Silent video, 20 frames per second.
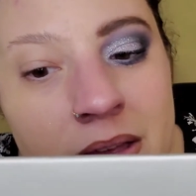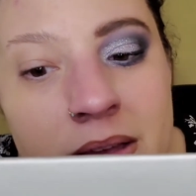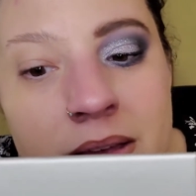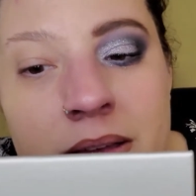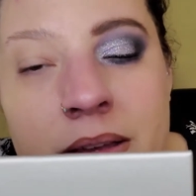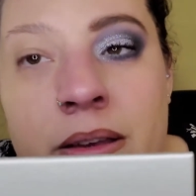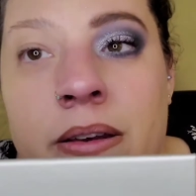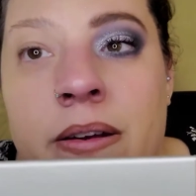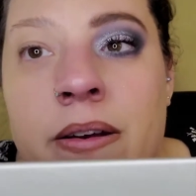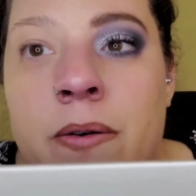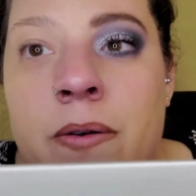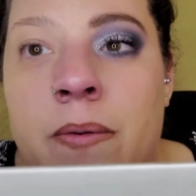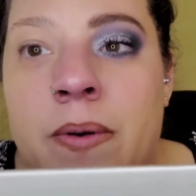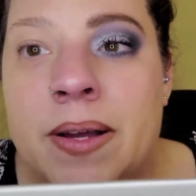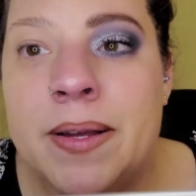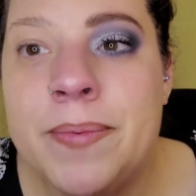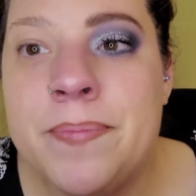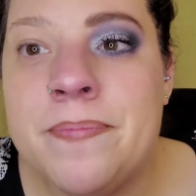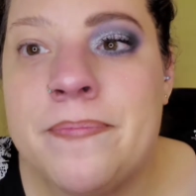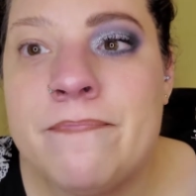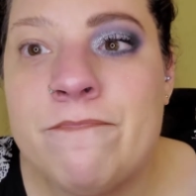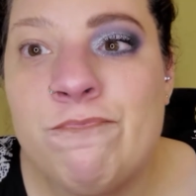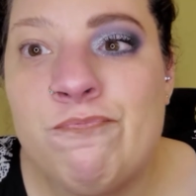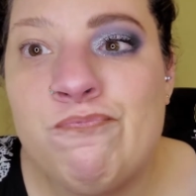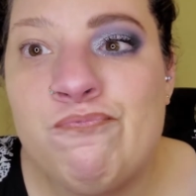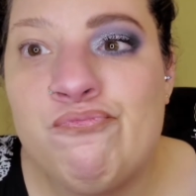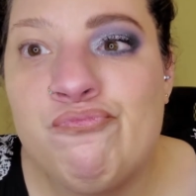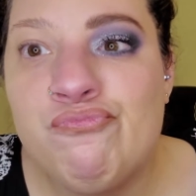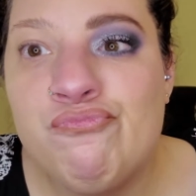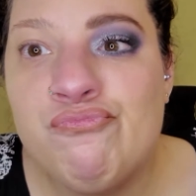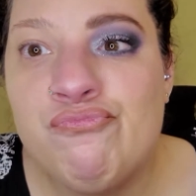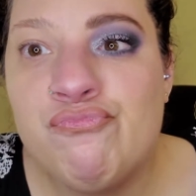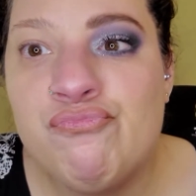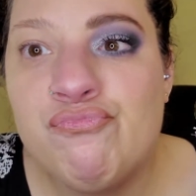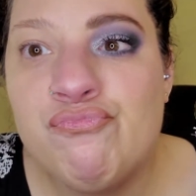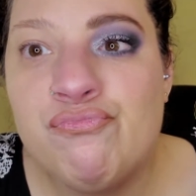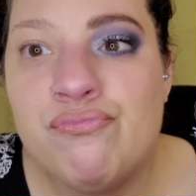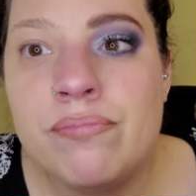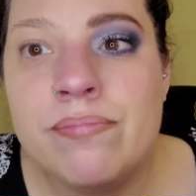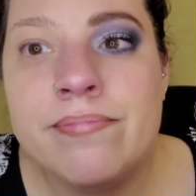You know what?
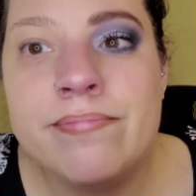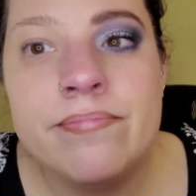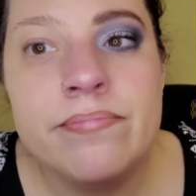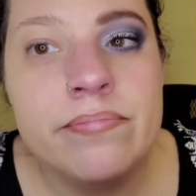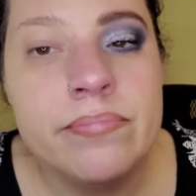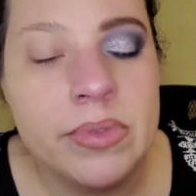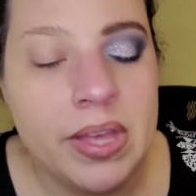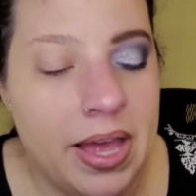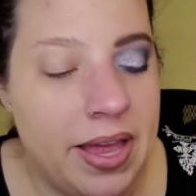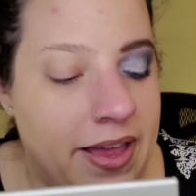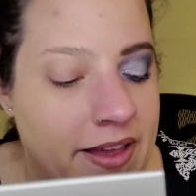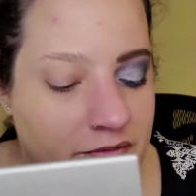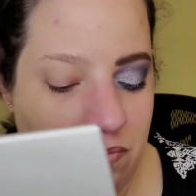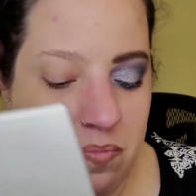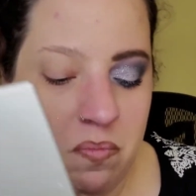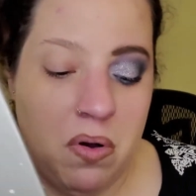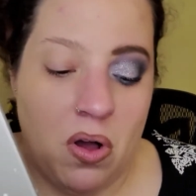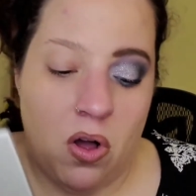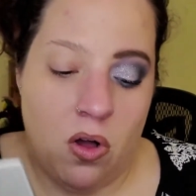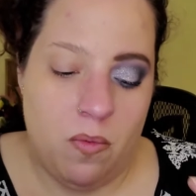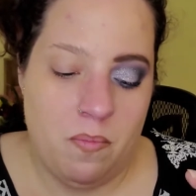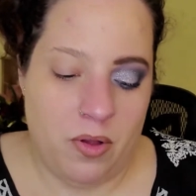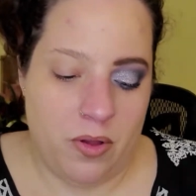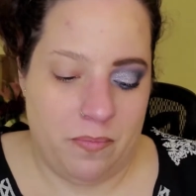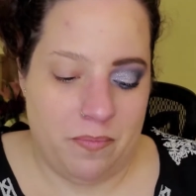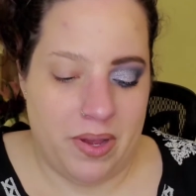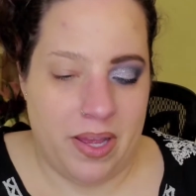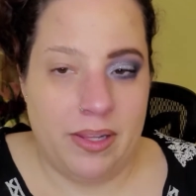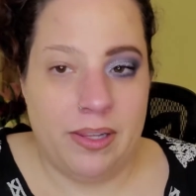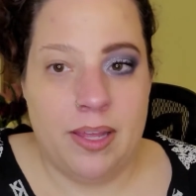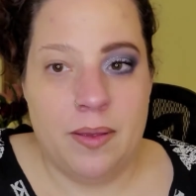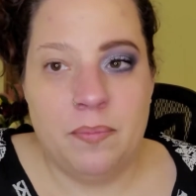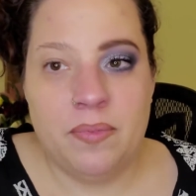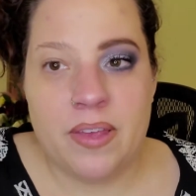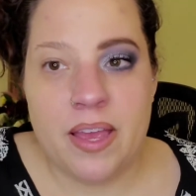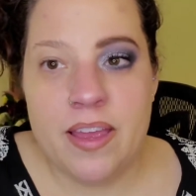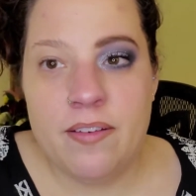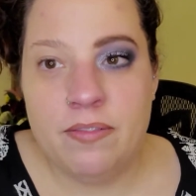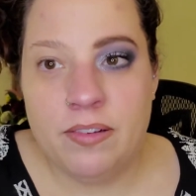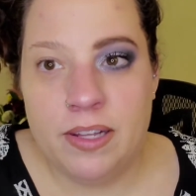I have balm on my lips. I
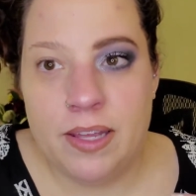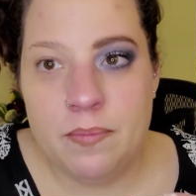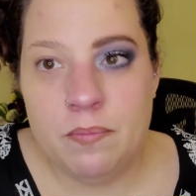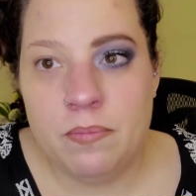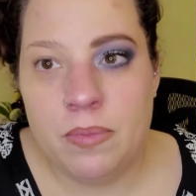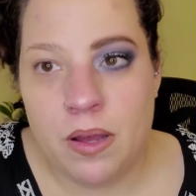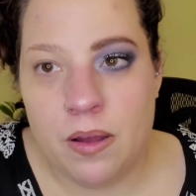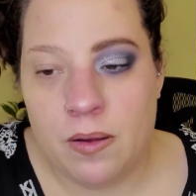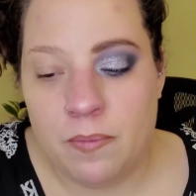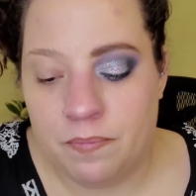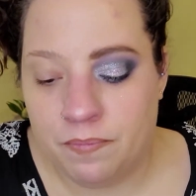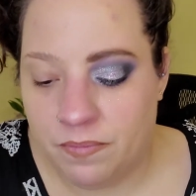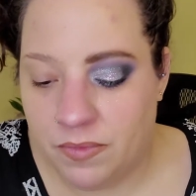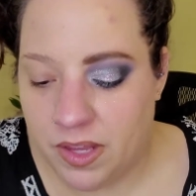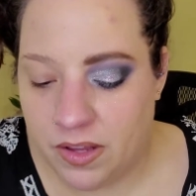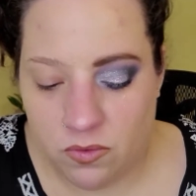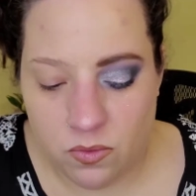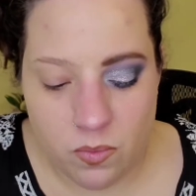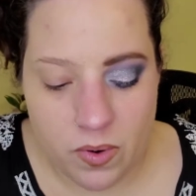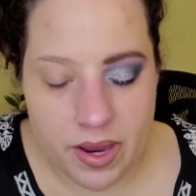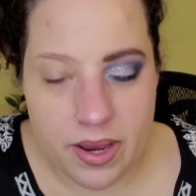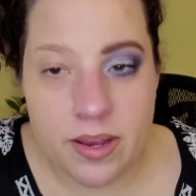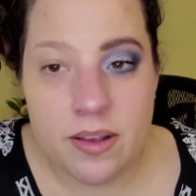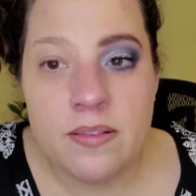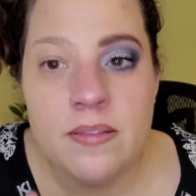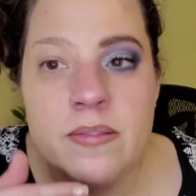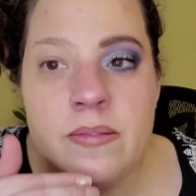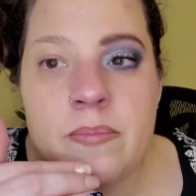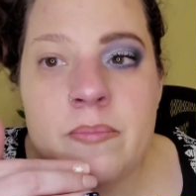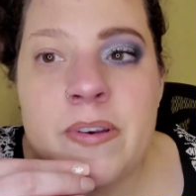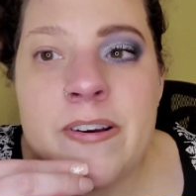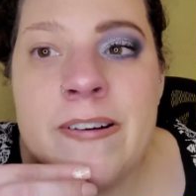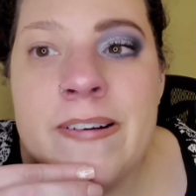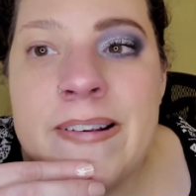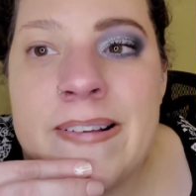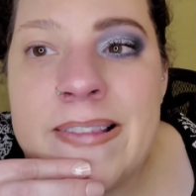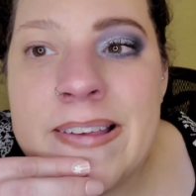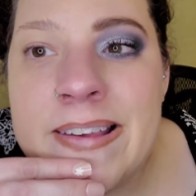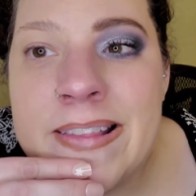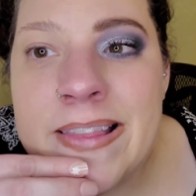have lip balm. That's why it's smearing
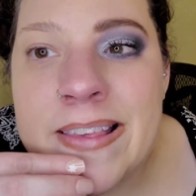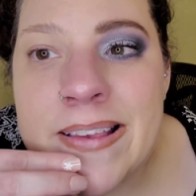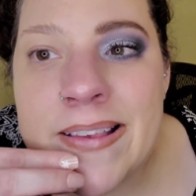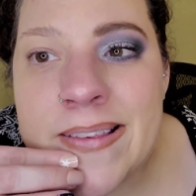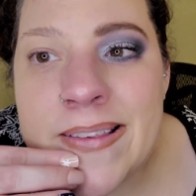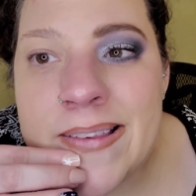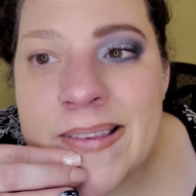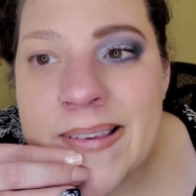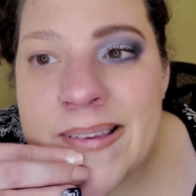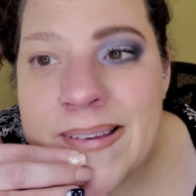like this.